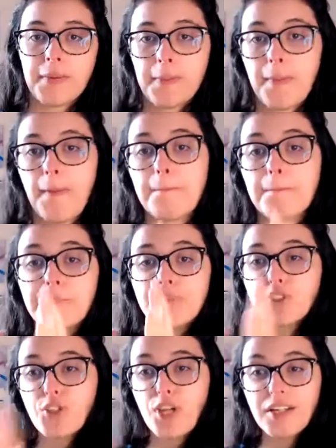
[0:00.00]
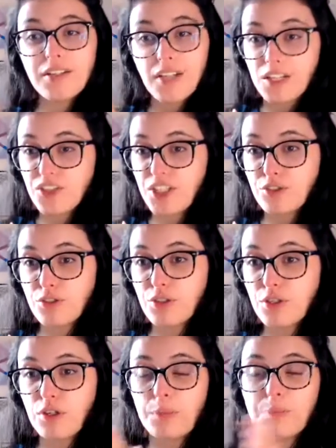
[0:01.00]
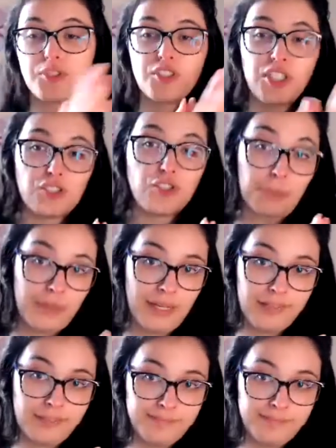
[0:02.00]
But try to not change your goal, but change your plan.